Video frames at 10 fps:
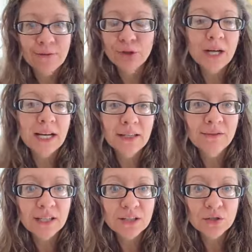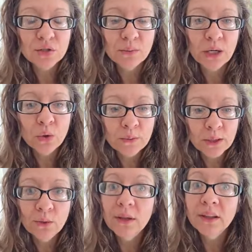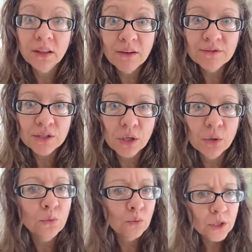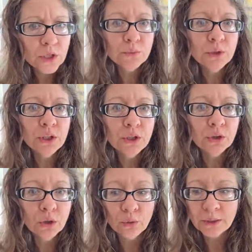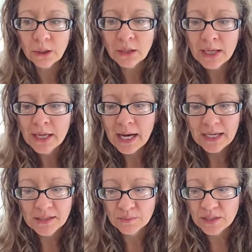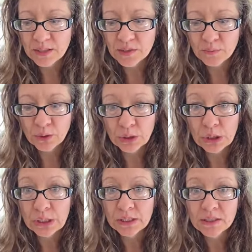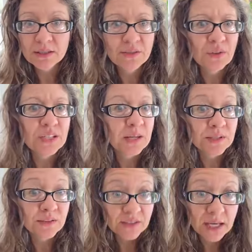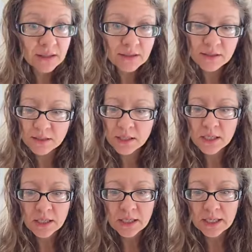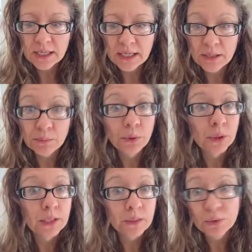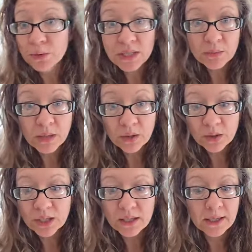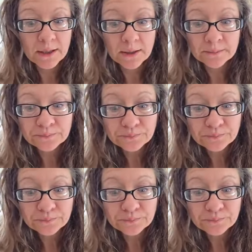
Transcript: a variety of things to my oatmeal. I'd love to know, what do you put in your oatmeal? I sometimes put different types of nuts. I put a protein powder in there.